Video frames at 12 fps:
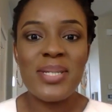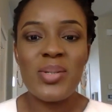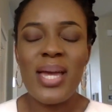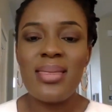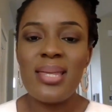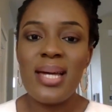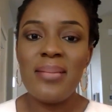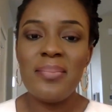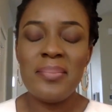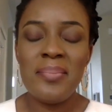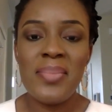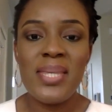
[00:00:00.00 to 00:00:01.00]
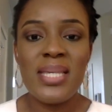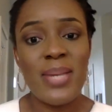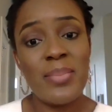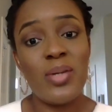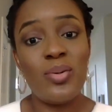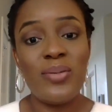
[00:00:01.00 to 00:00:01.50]
So I thought, this might
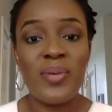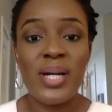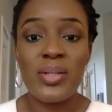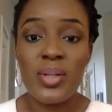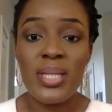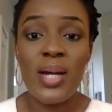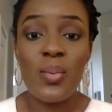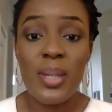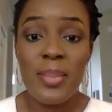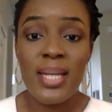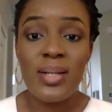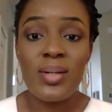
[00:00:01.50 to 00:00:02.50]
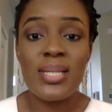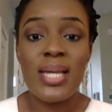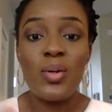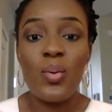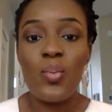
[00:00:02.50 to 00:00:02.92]
be good for Adoniaa women, because I know